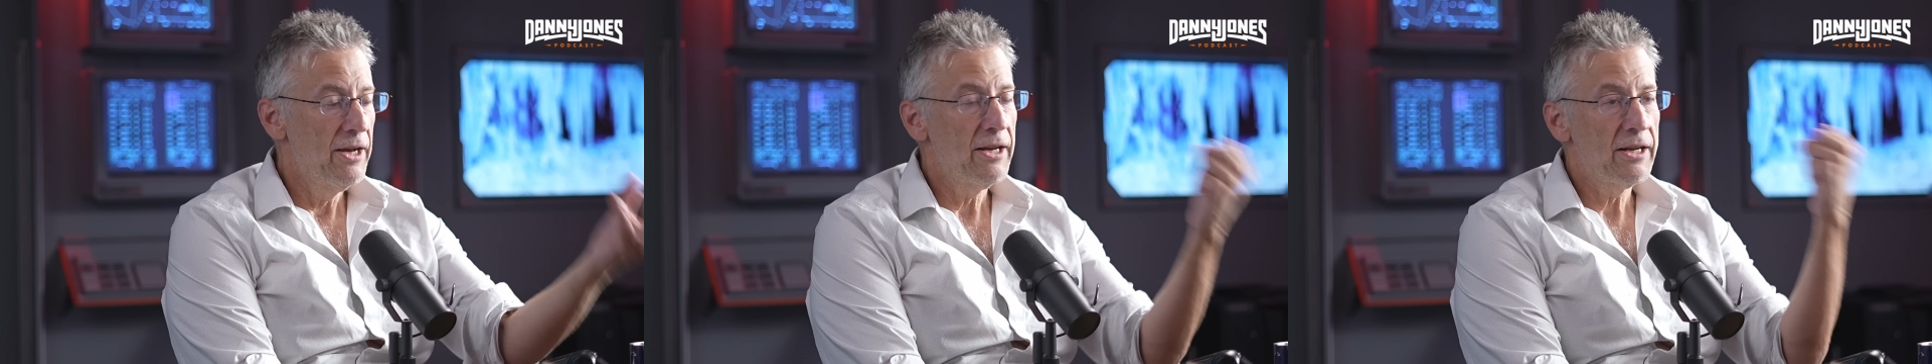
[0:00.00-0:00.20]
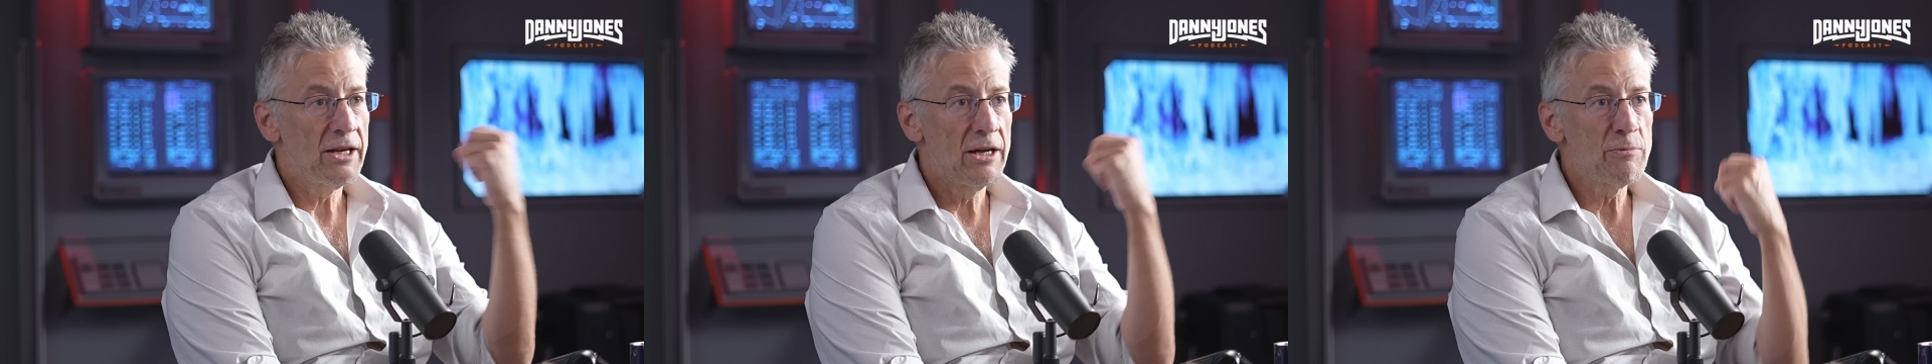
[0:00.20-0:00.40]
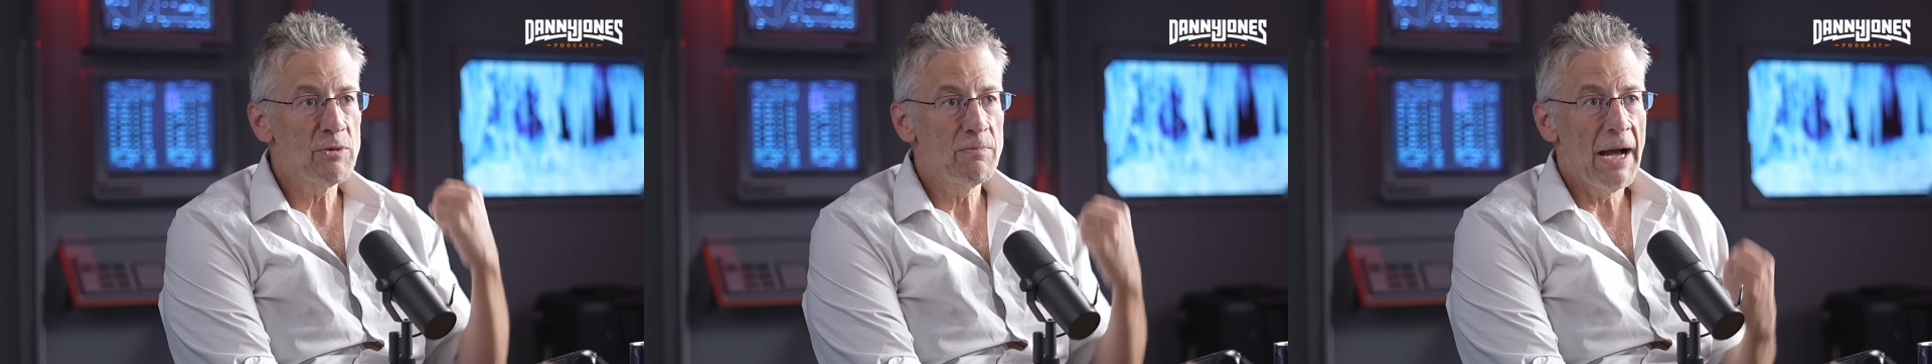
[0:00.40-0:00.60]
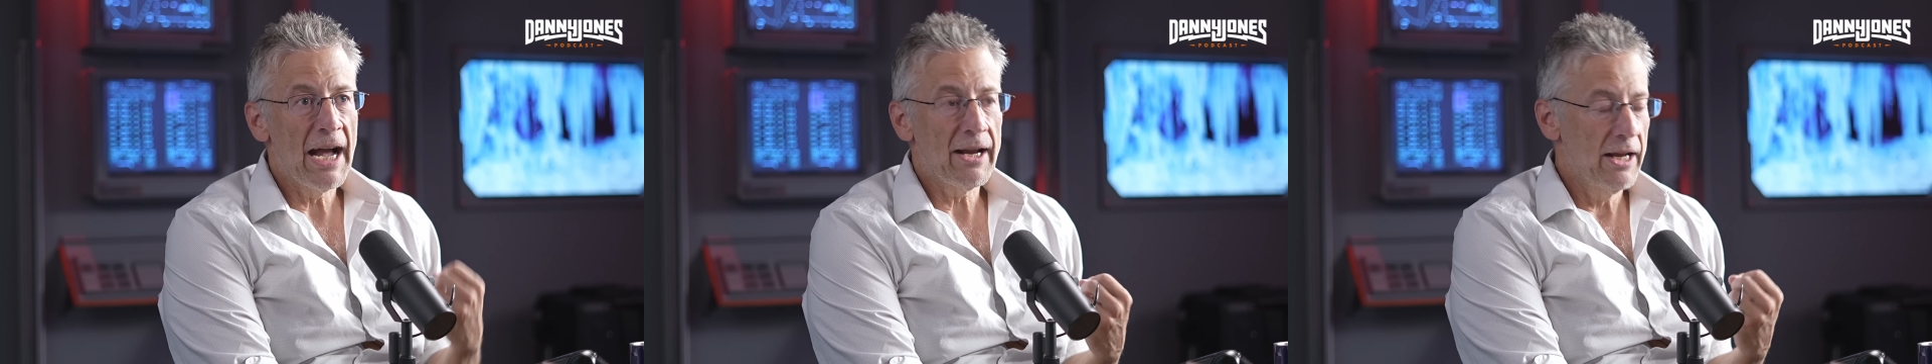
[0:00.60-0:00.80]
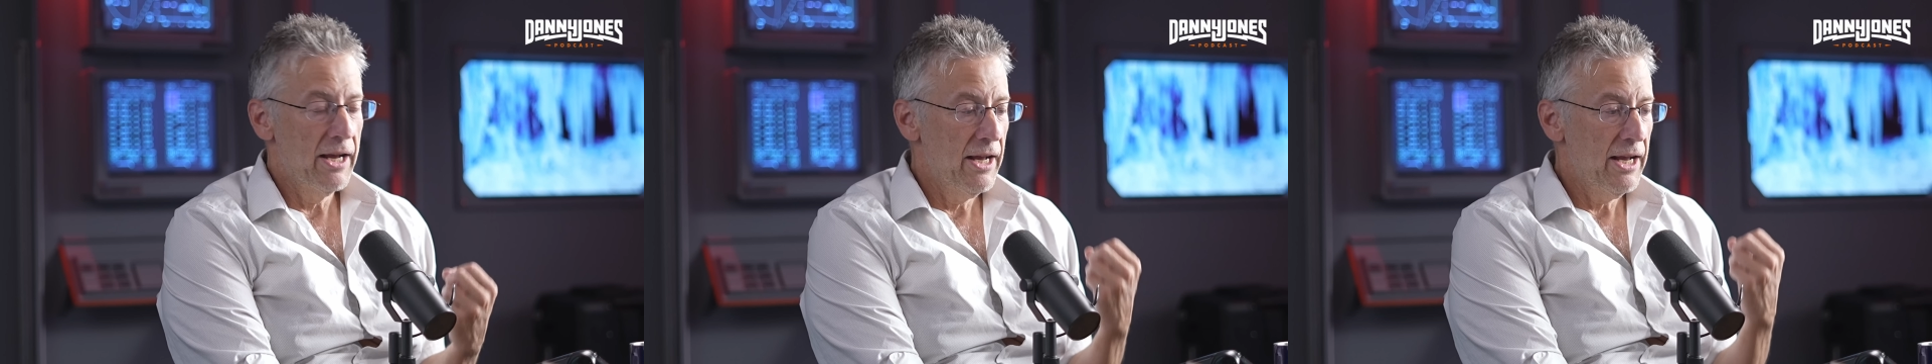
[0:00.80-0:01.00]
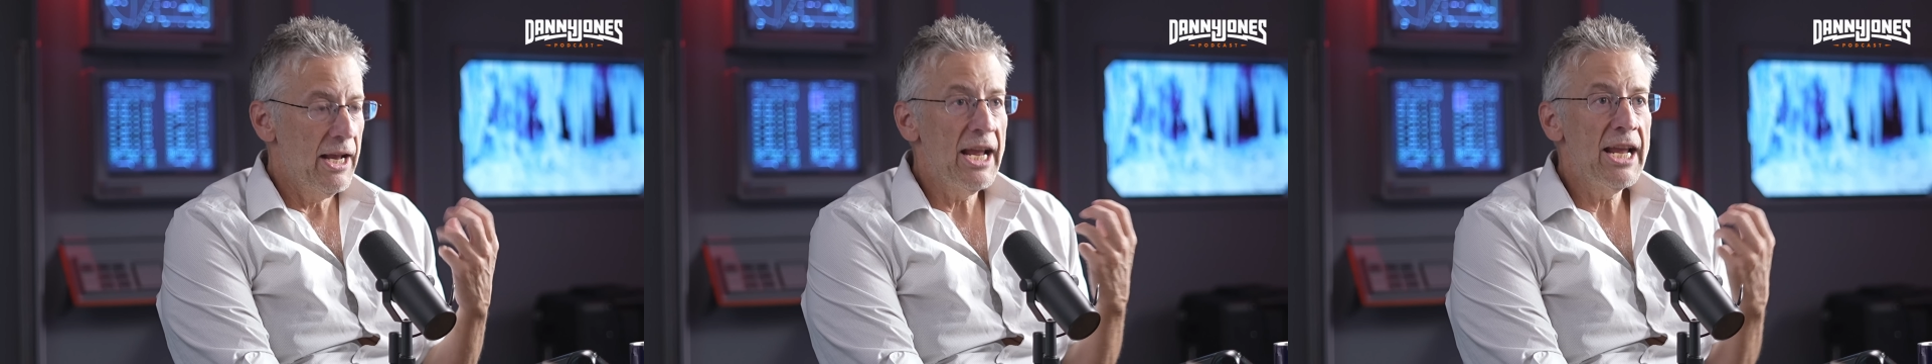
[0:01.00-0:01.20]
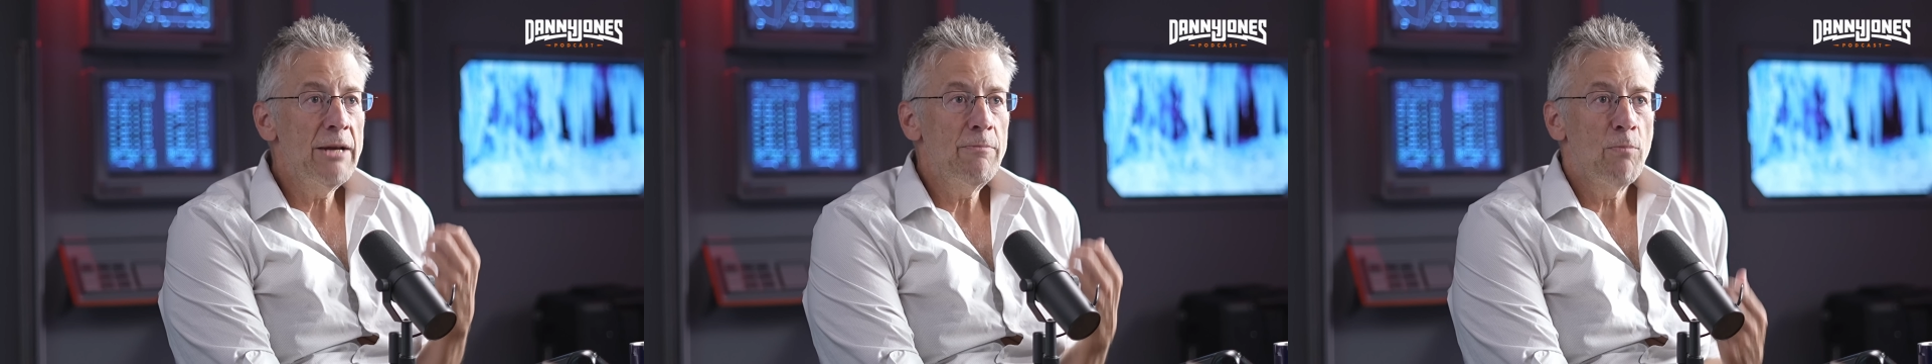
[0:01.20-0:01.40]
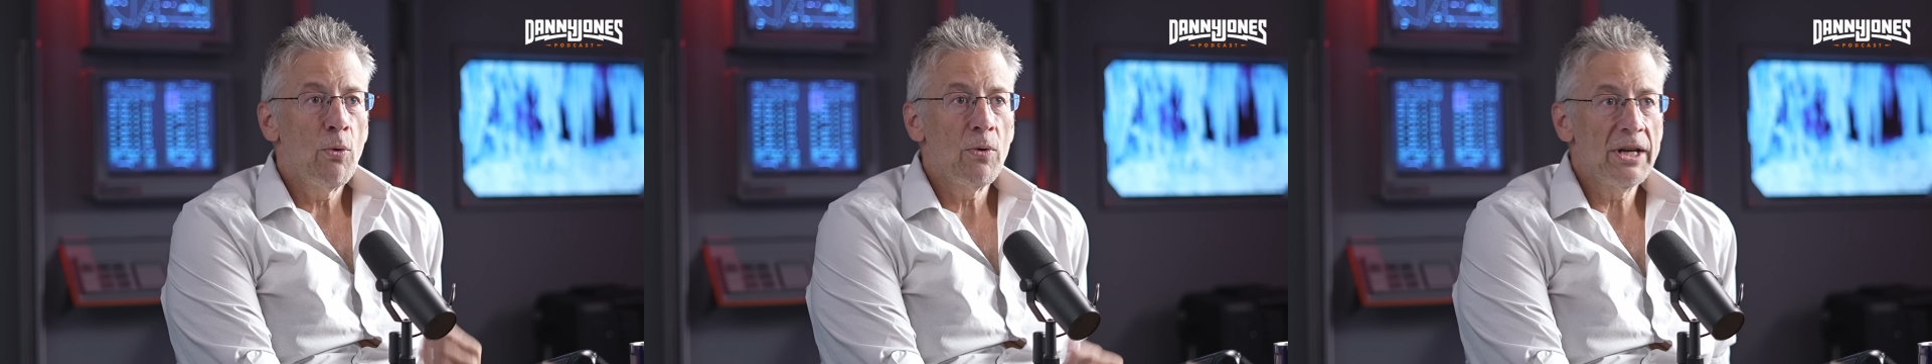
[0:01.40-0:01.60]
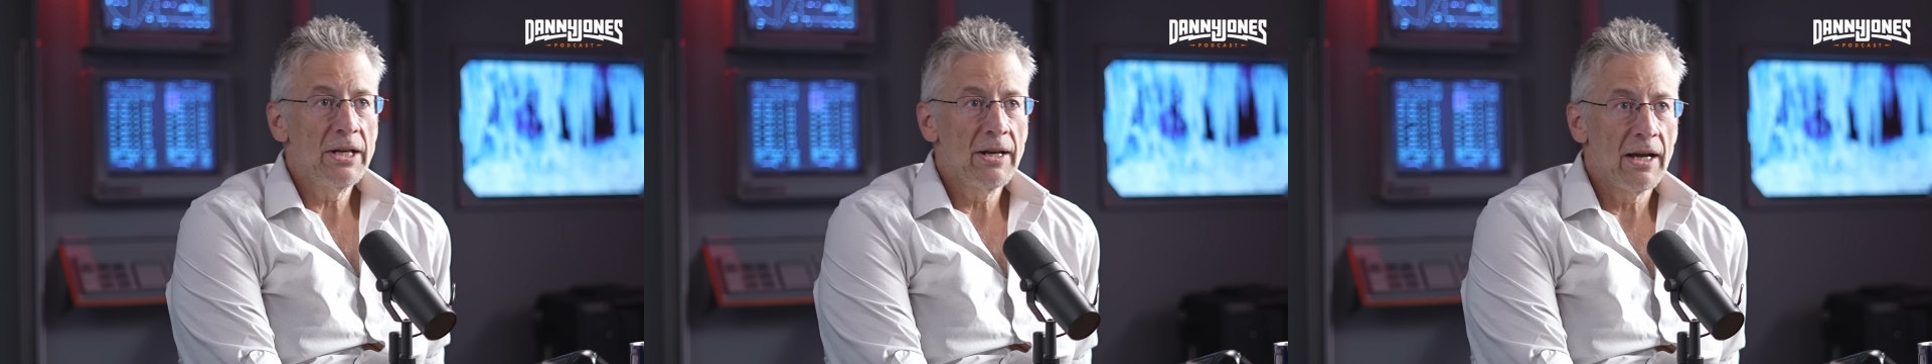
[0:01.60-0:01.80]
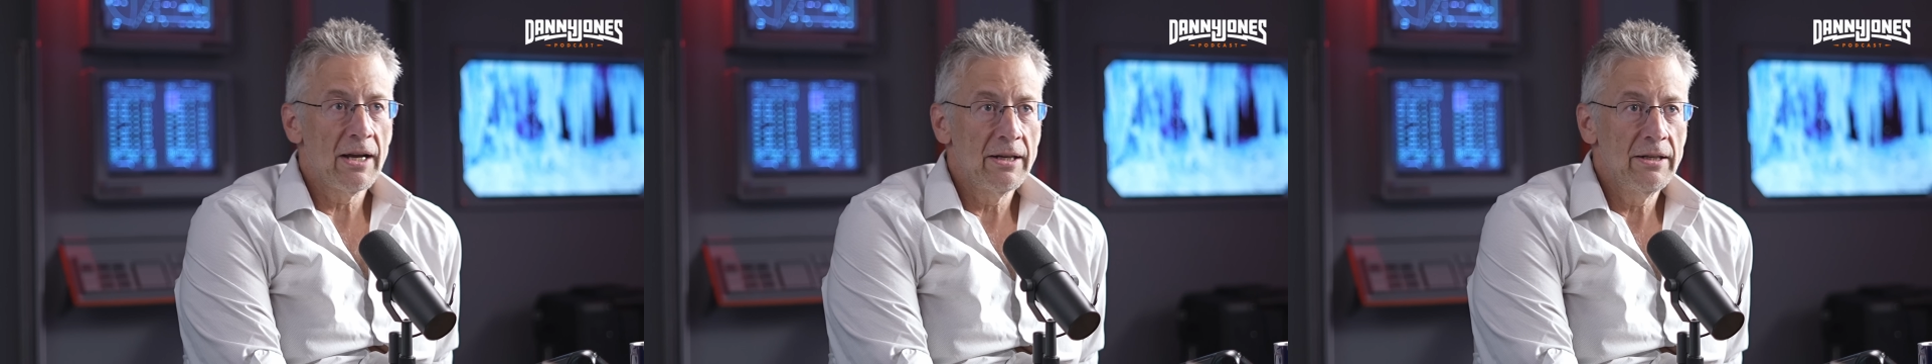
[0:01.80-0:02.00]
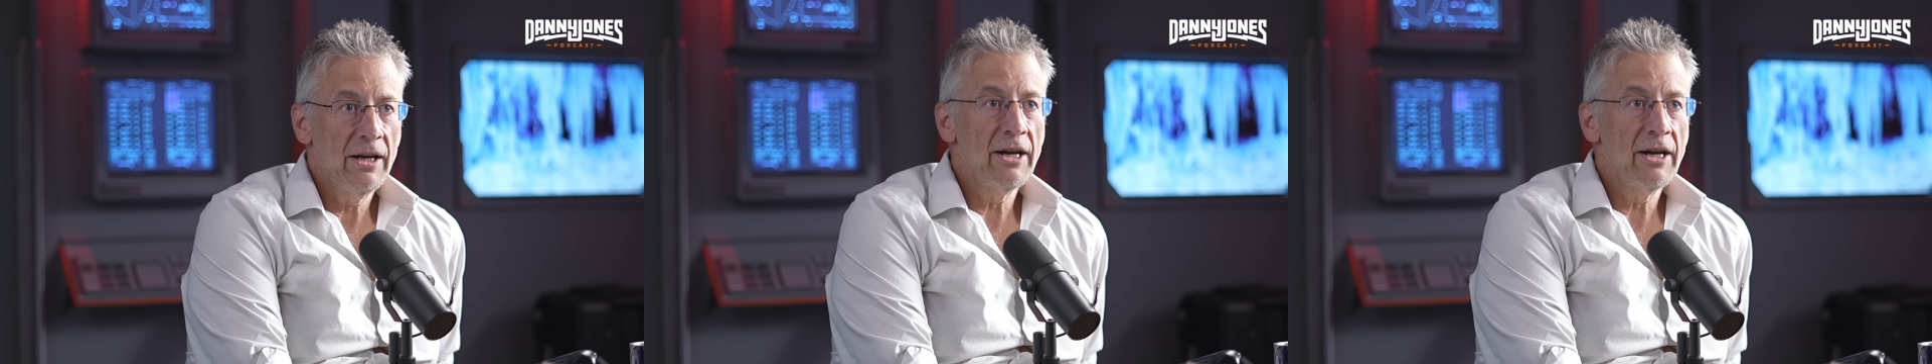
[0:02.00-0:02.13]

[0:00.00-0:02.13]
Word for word: Comes back 8.9.